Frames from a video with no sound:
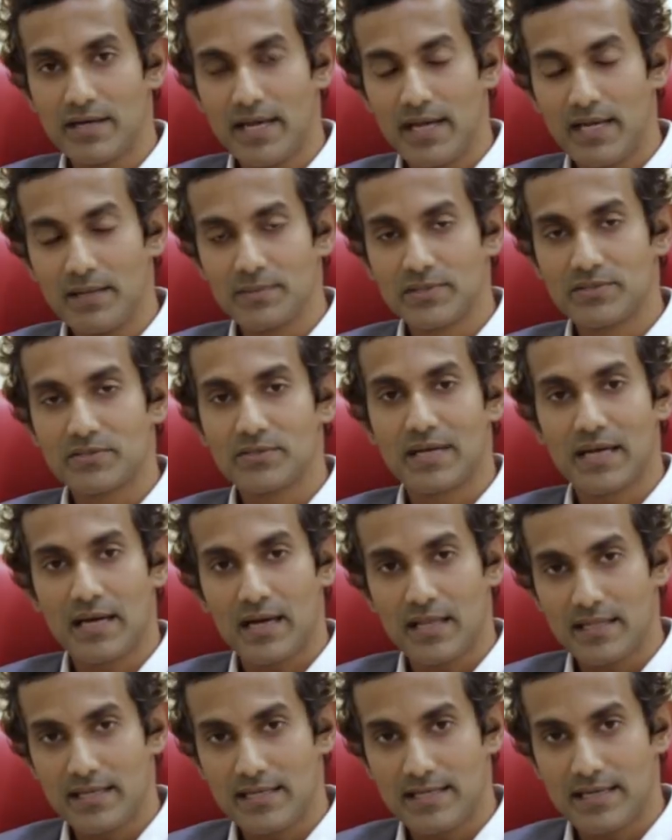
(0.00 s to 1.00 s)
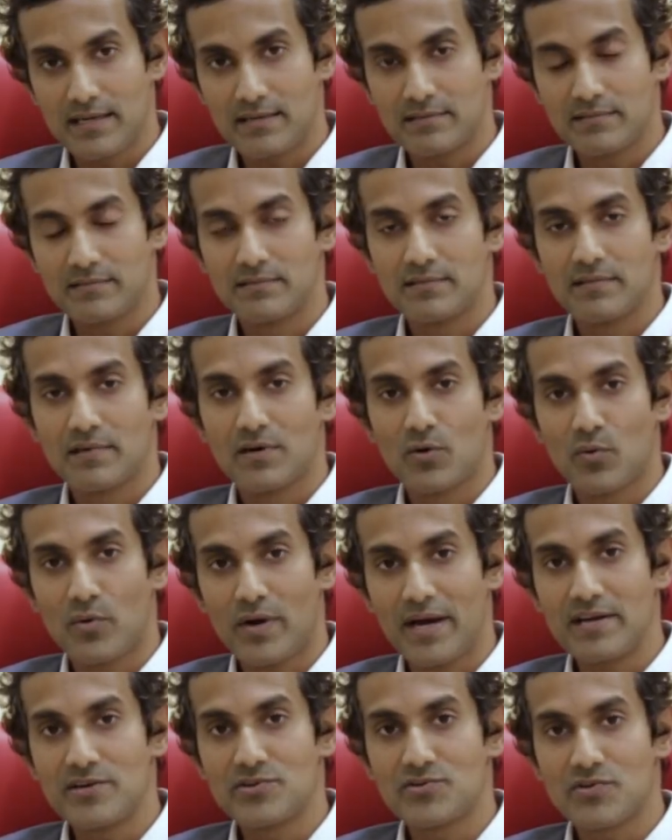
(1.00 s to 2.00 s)
able to cut that down
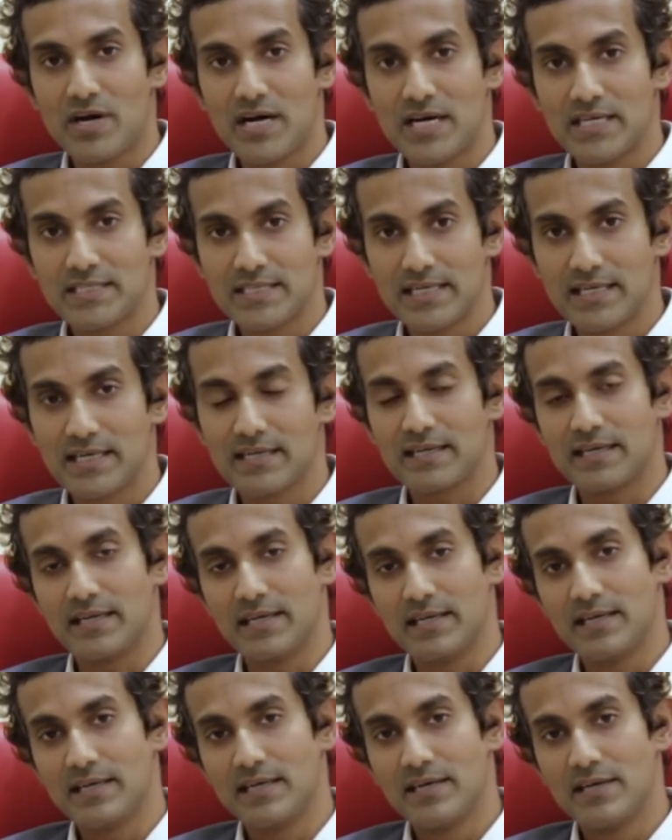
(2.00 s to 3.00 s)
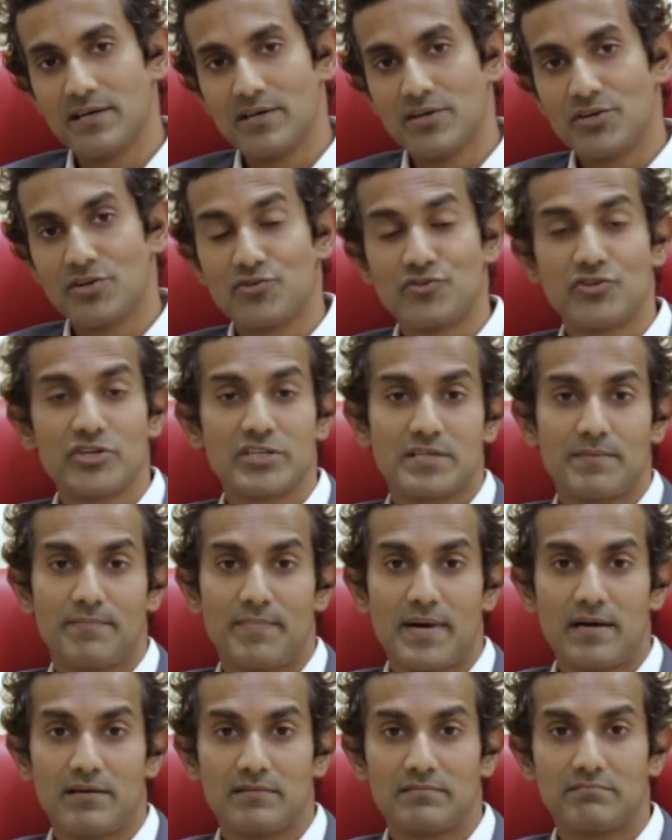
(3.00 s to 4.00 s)
quite drastically to just
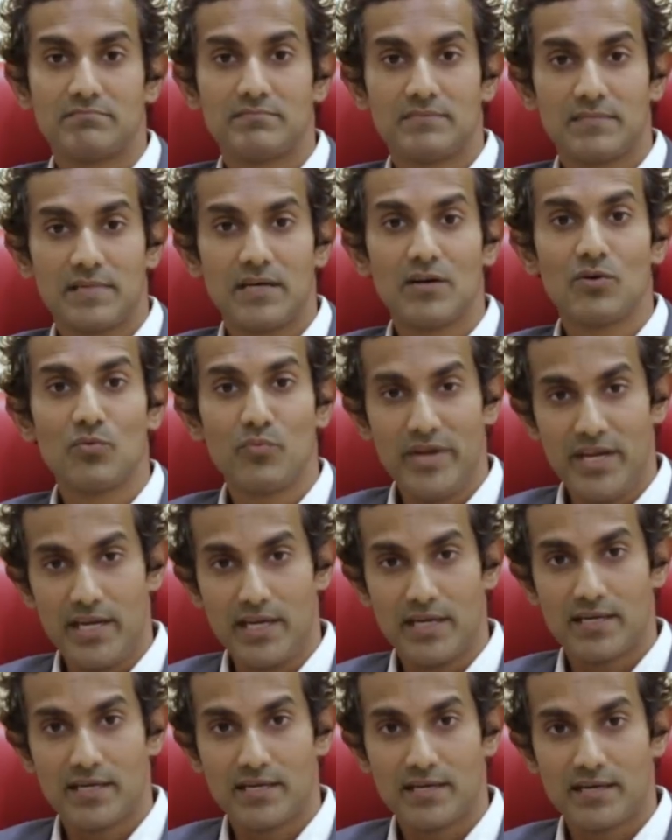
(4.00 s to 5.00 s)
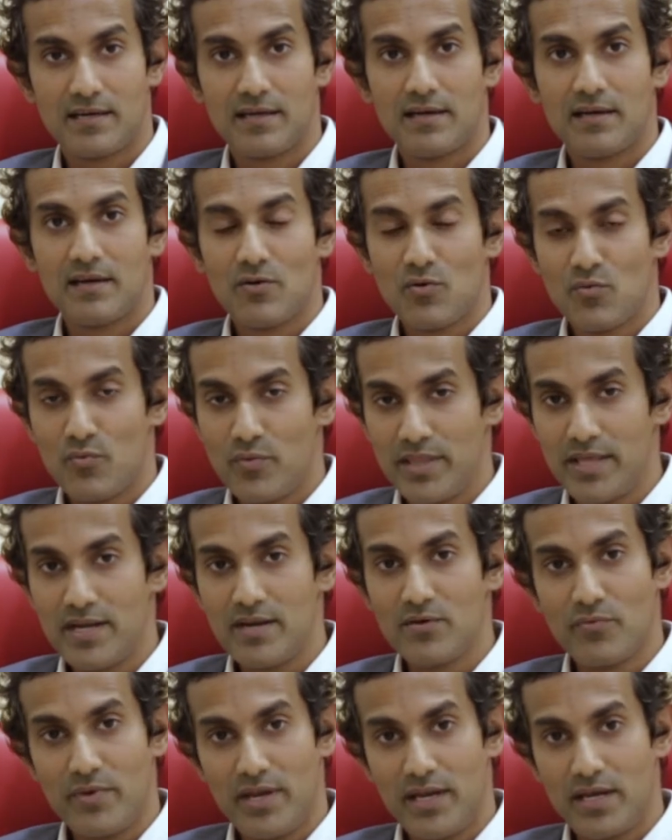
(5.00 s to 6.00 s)
about a week. Within
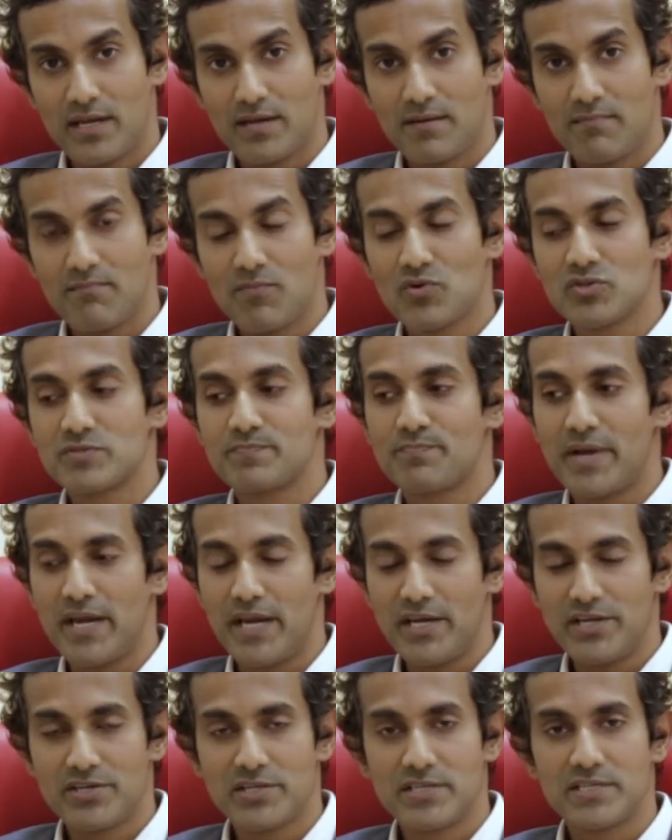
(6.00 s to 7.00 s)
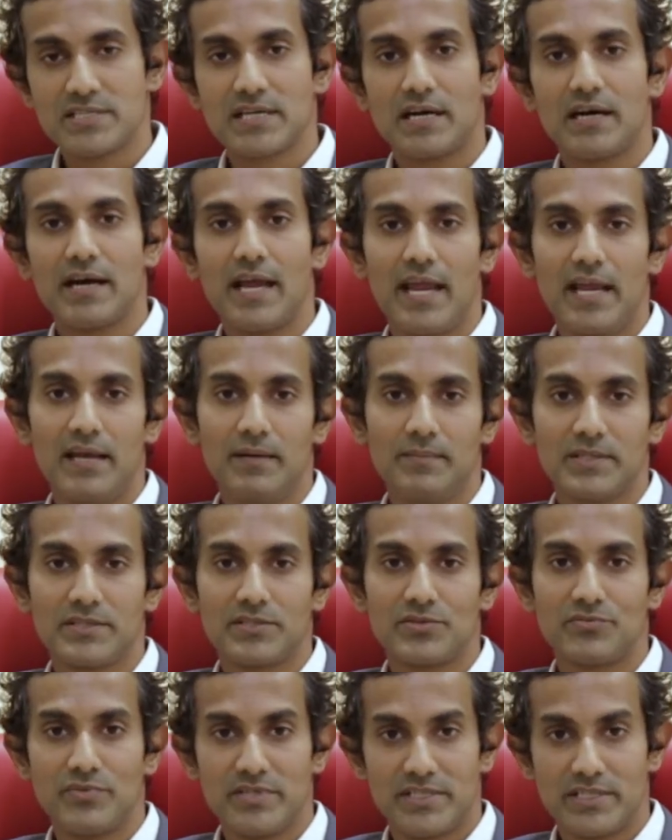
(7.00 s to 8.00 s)
a week, most patients are able
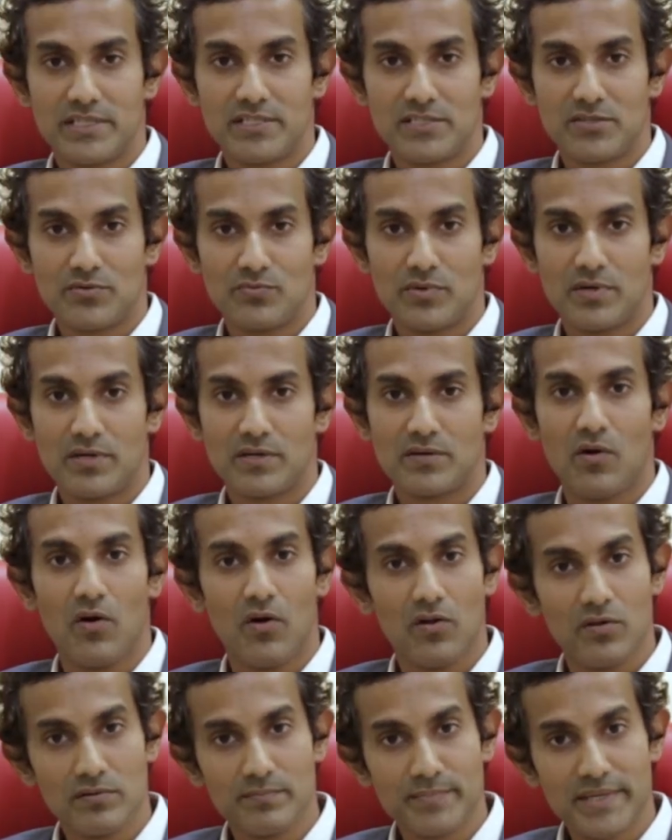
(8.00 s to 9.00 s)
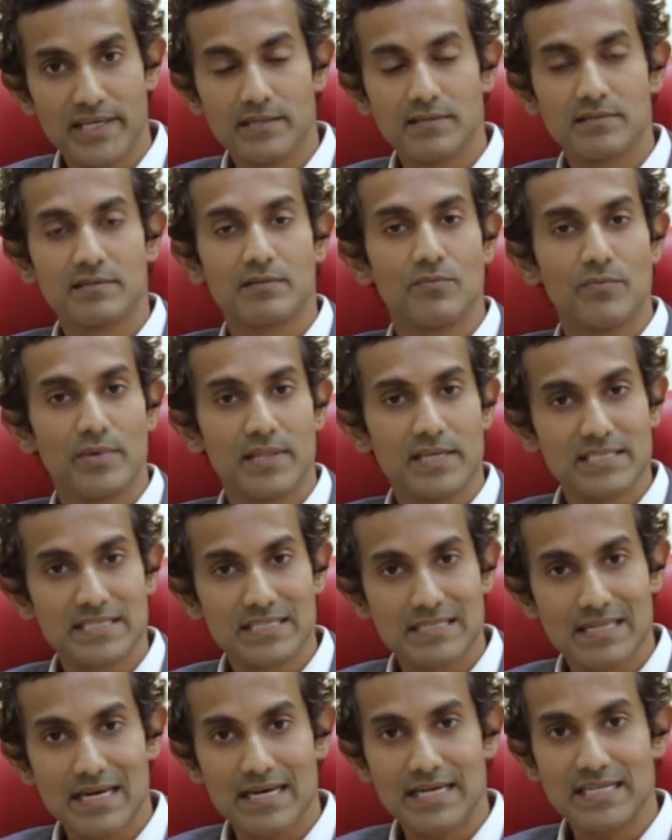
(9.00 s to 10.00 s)
to return to work, albeit with a
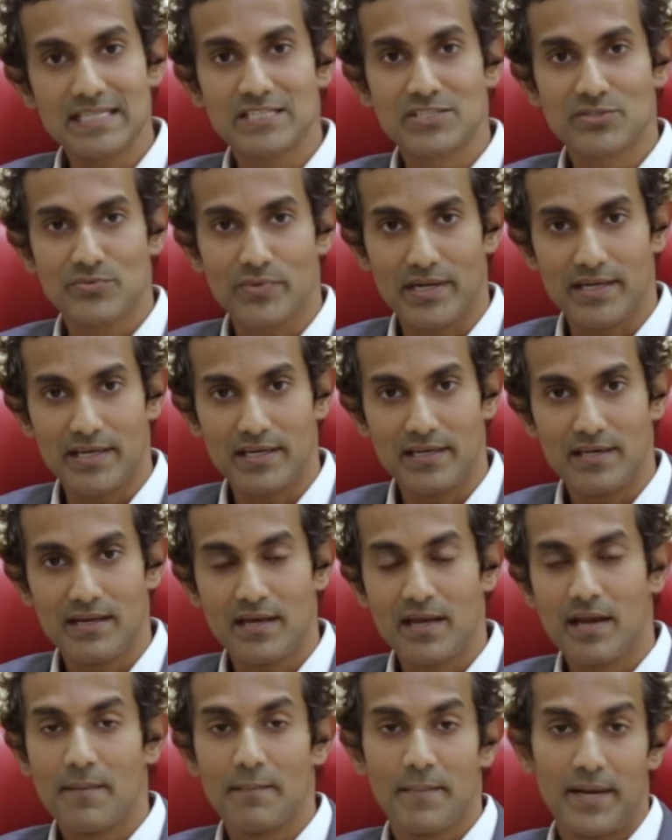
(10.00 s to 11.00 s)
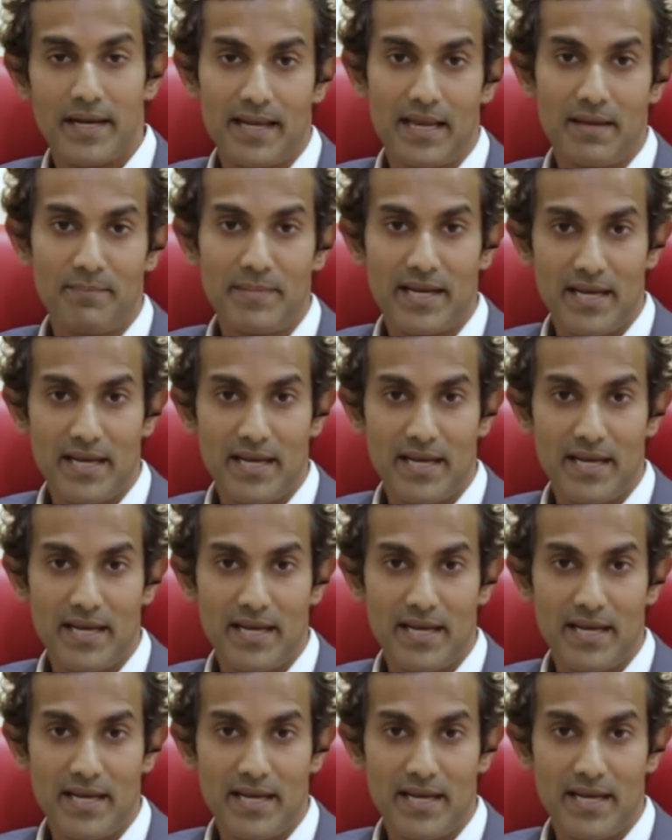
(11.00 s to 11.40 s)
slight swelling, but it can be